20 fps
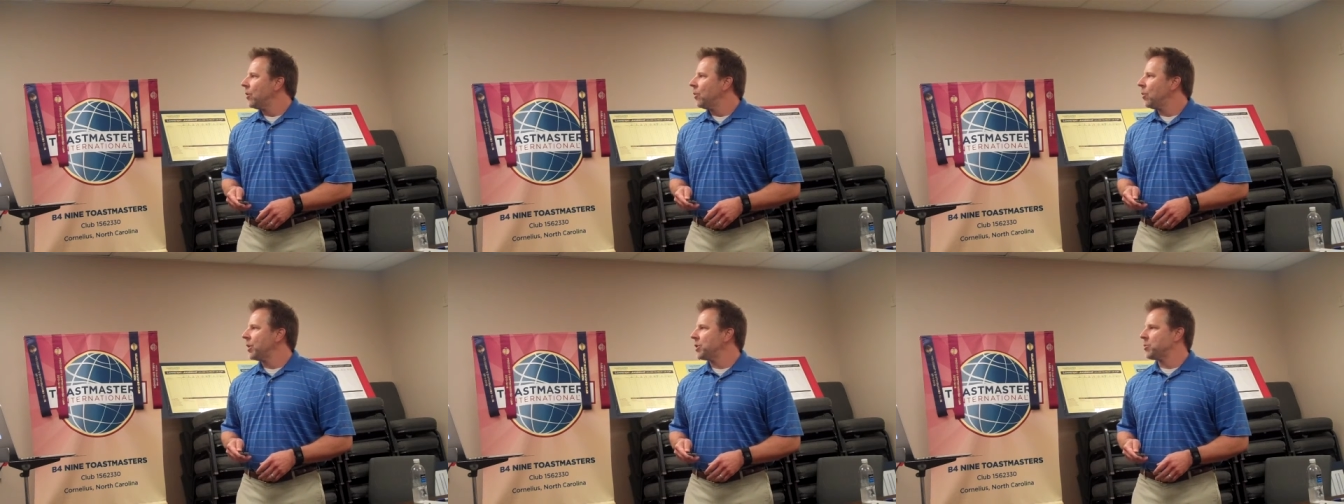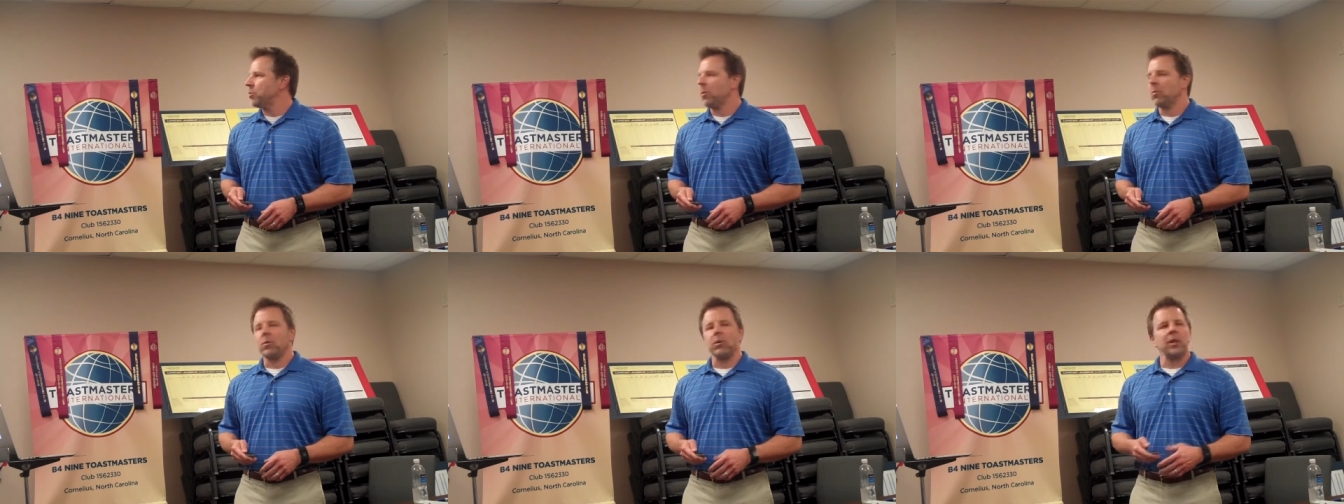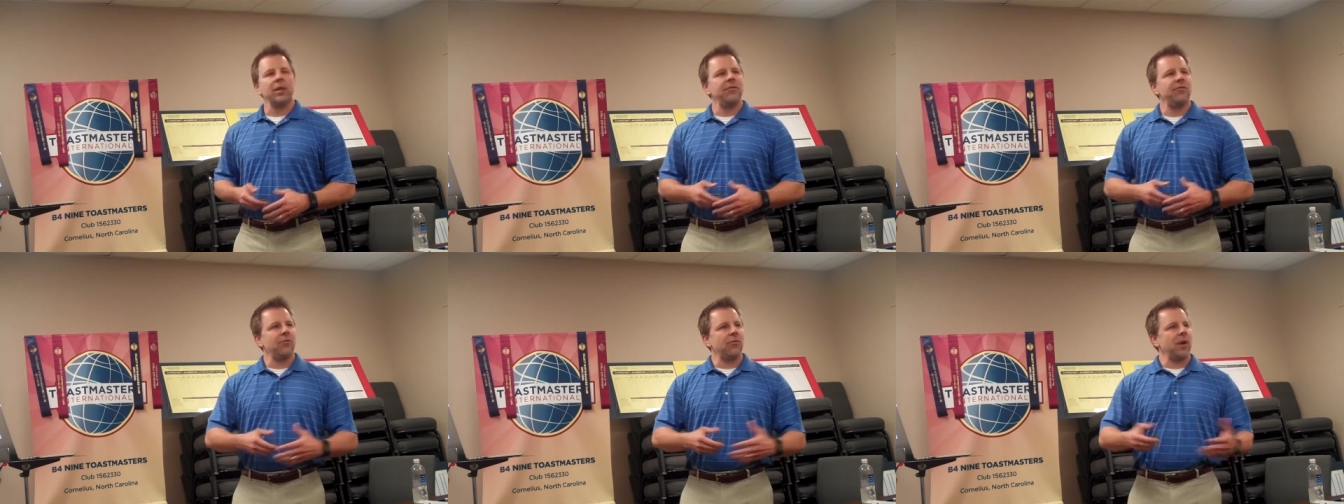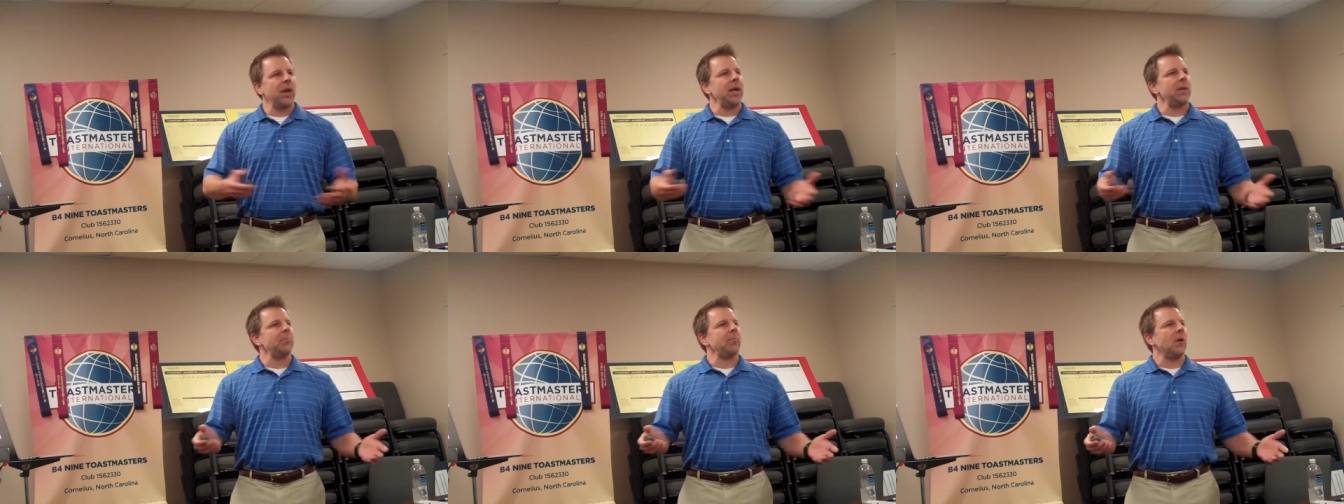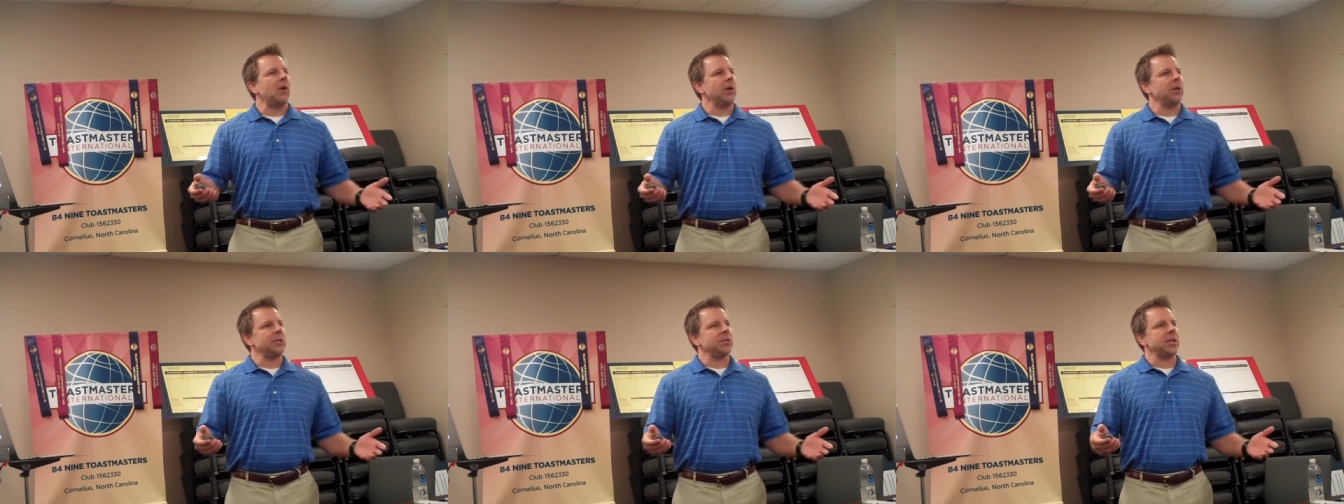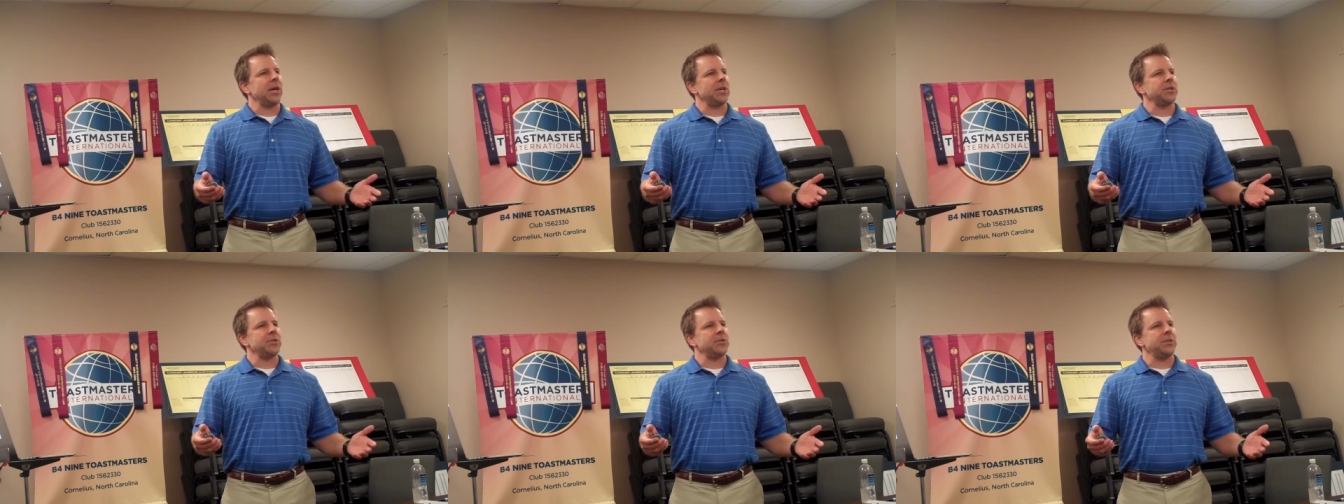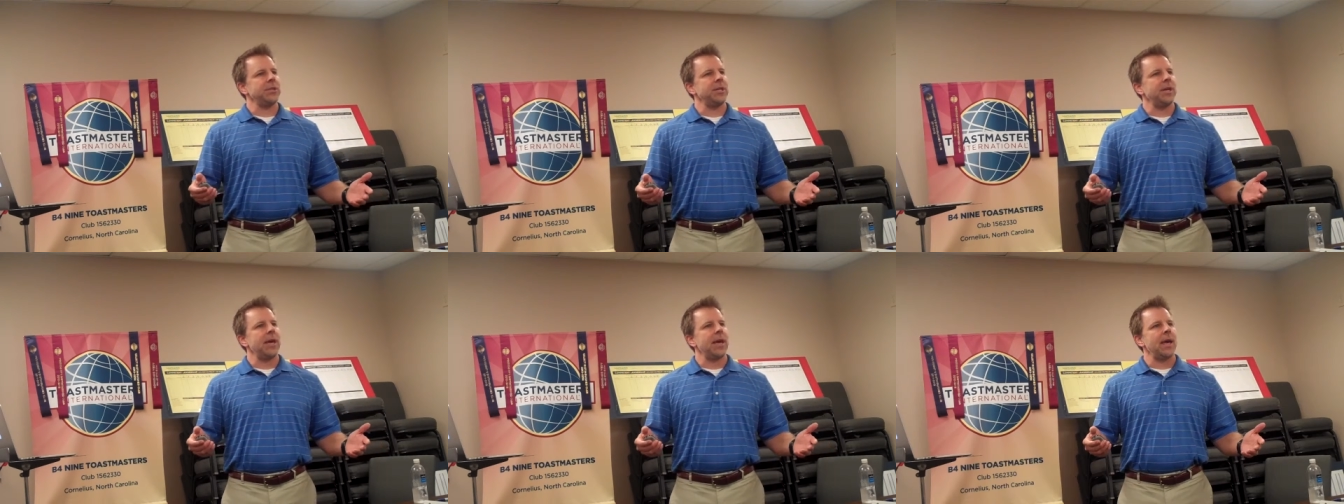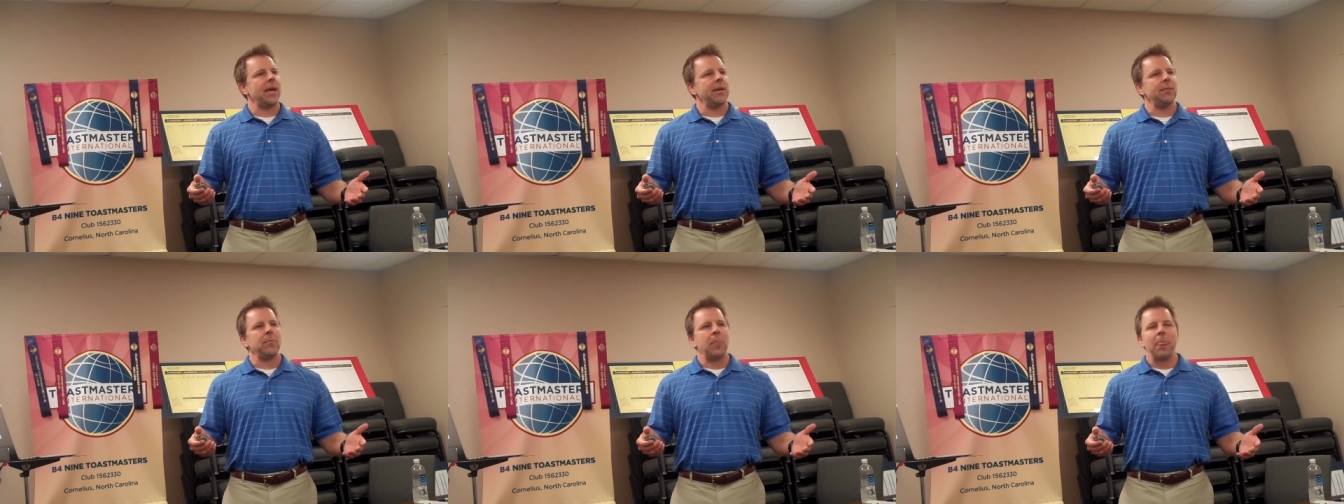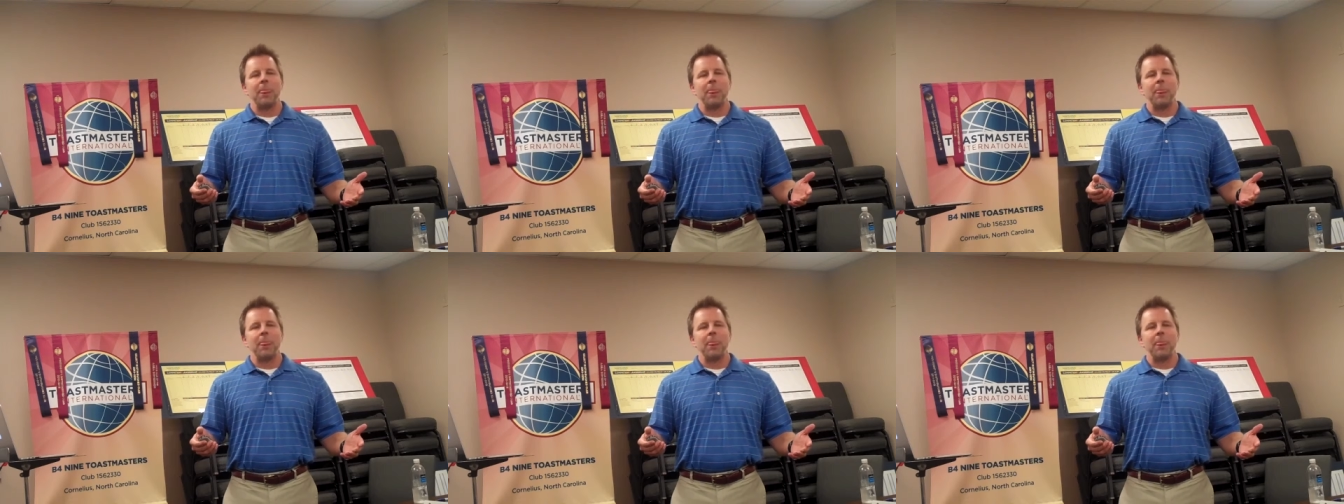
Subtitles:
which will really frame our discussion today.